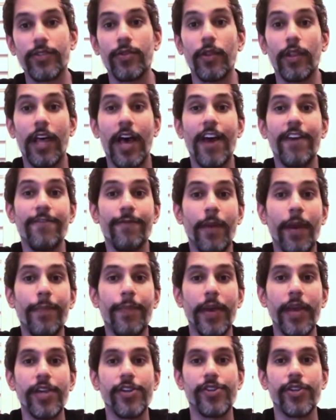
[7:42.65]
So a lot of my
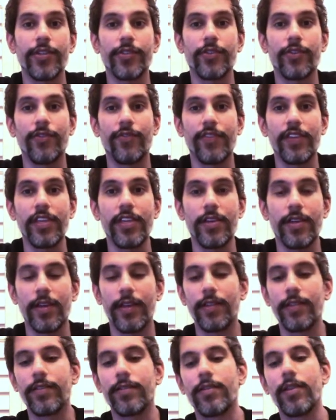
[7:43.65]
patients are
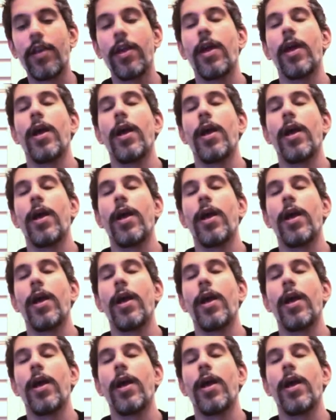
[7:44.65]
vegans.